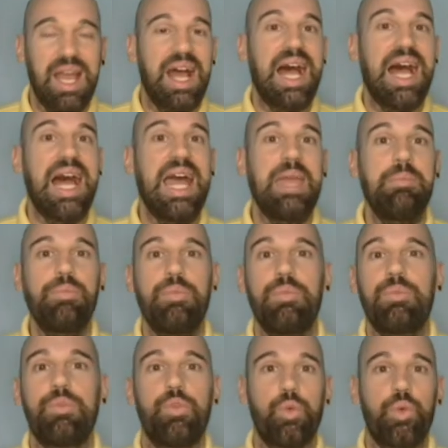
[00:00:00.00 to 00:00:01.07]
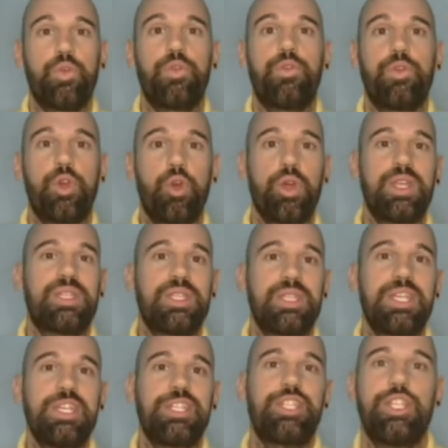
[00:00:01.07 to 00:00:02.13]
I'm going to
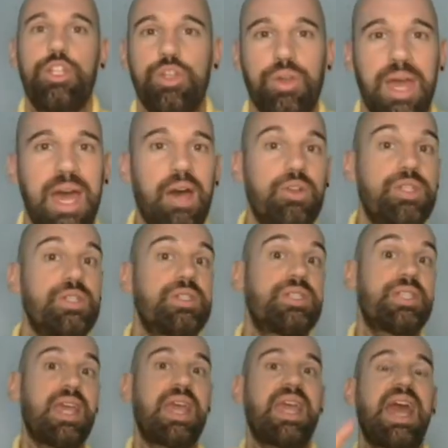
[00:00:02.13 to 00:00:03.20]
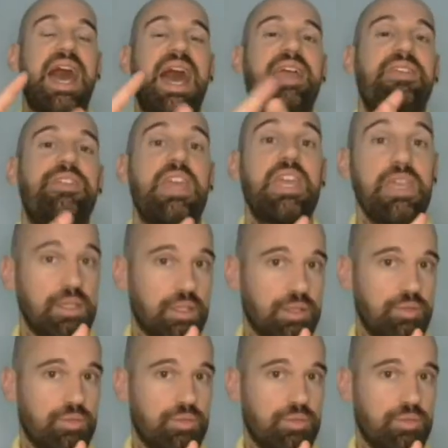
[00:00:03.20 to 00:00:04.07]
teach you how to say I think